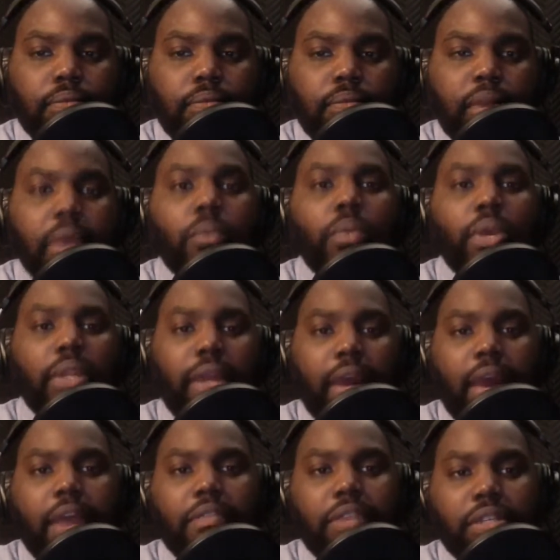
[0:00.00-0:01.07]
And when they
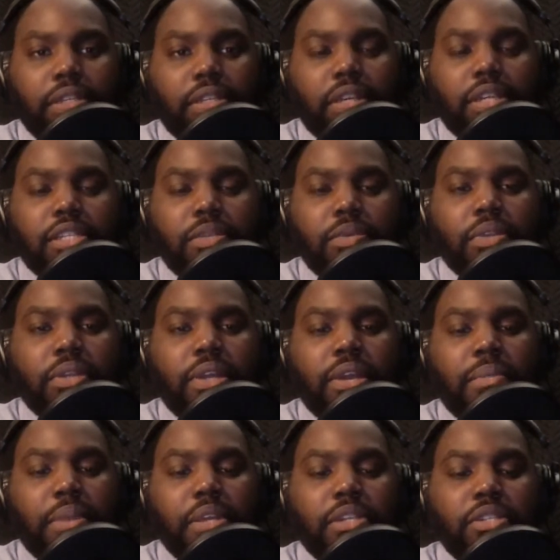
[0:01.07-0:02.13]
have a discussion with their
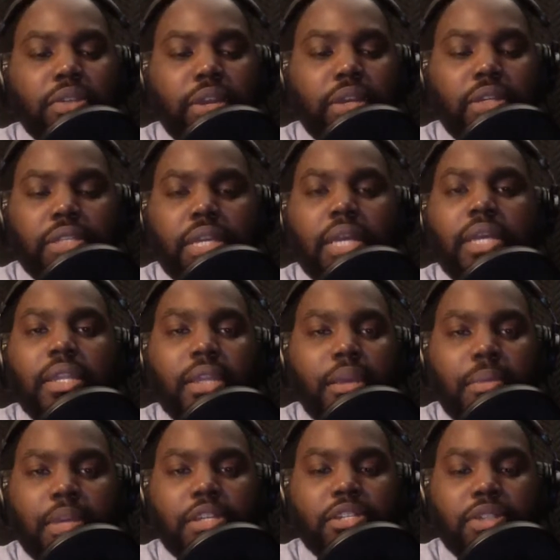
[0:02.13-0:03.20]
administrators, the
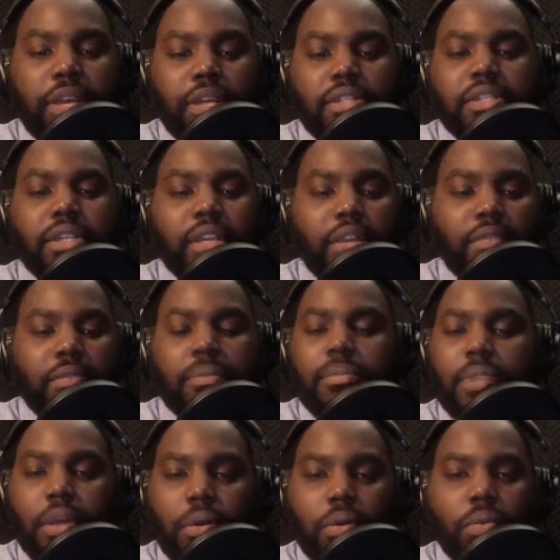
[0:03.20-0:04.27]
administrators are giving them
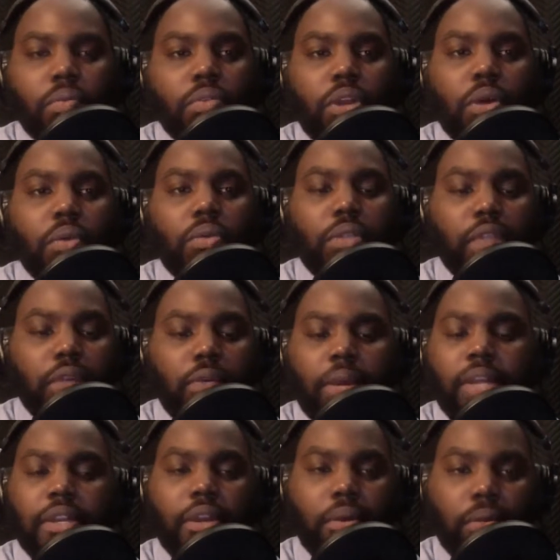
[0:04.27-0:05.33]
no
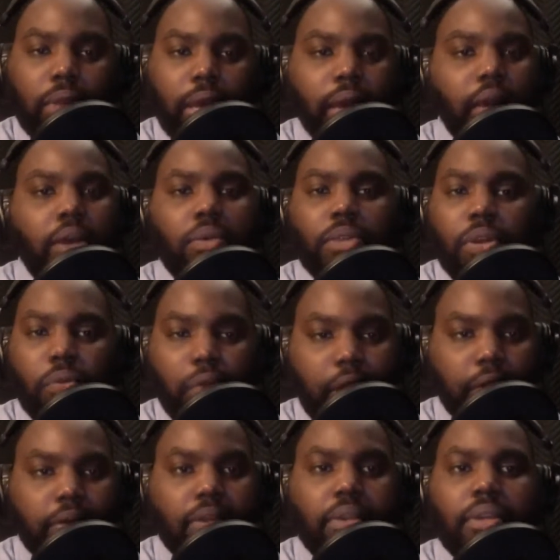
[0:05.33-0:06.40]
leeway, no let go, no
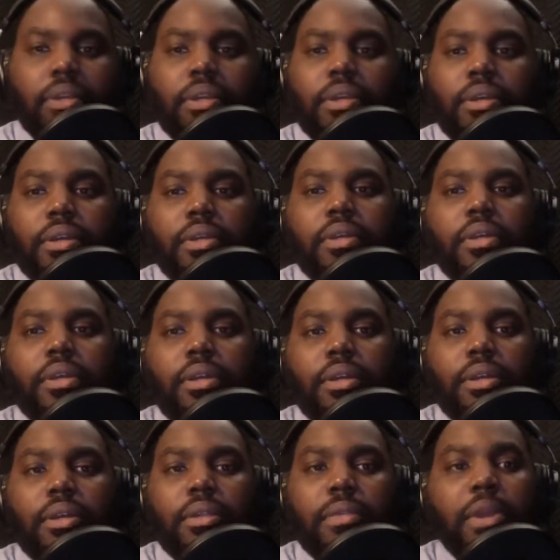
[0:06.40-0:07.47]
nothing.
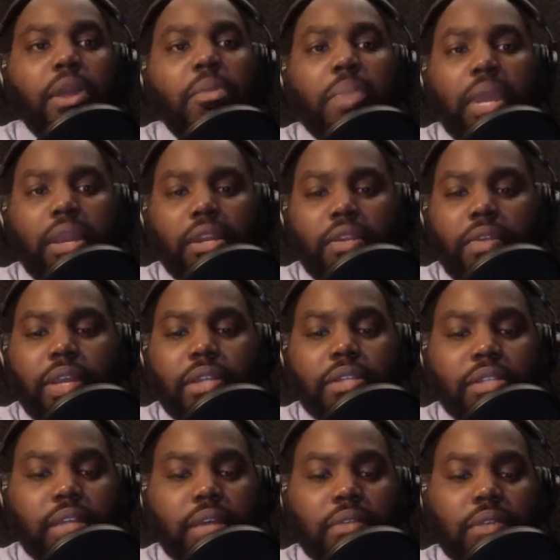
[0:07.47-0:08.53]
There are band
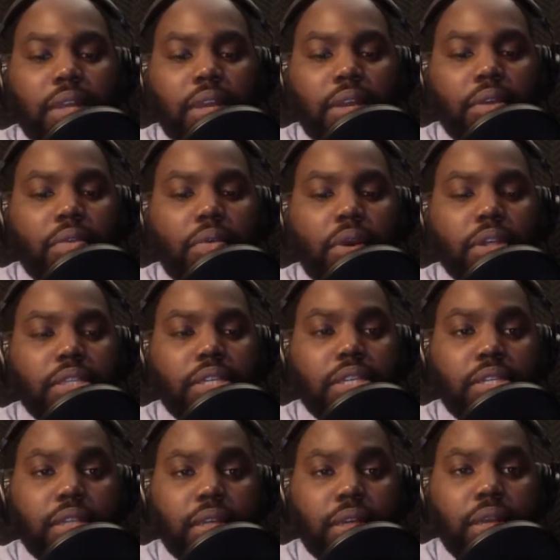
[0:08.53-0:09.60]
directors out there who are
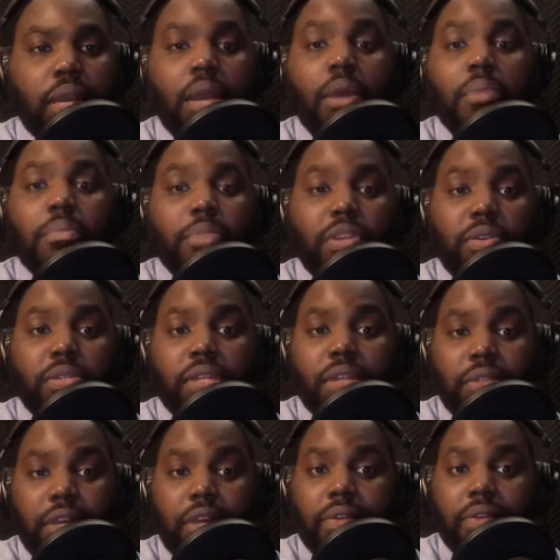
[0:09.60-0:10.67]
teaching music
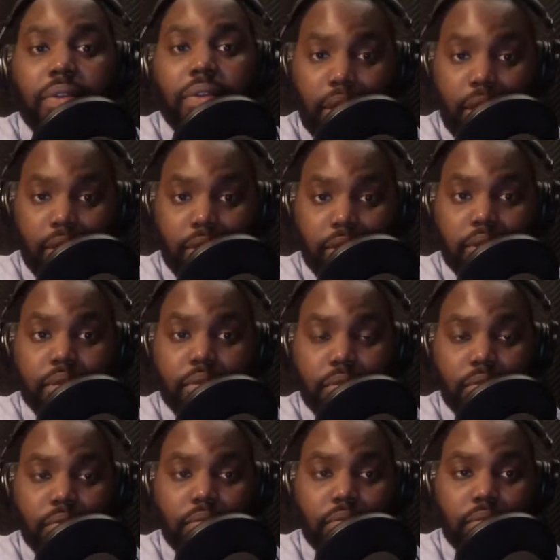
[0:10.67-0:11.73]
theory classes
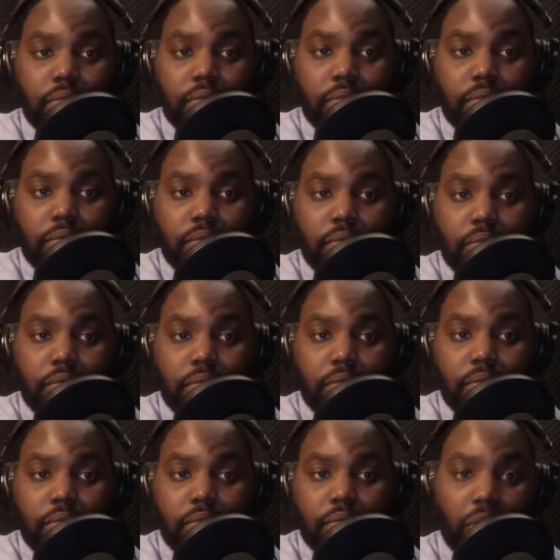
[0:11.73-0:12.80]
or music
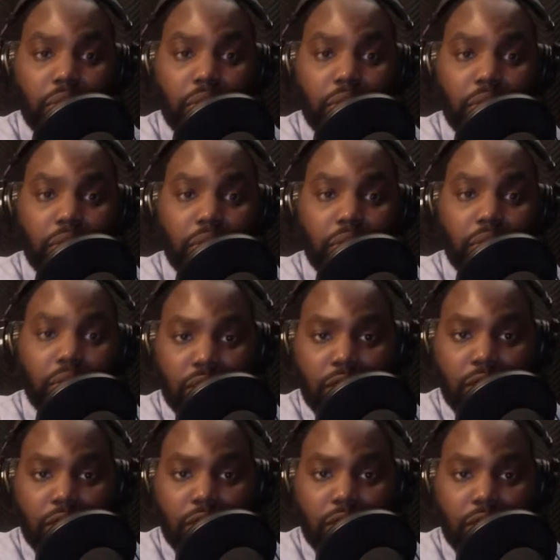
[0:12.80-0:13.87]

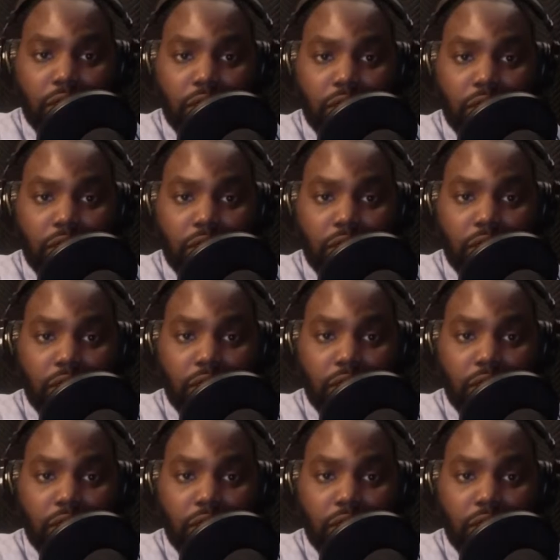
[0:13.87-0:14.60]
appreciation classes,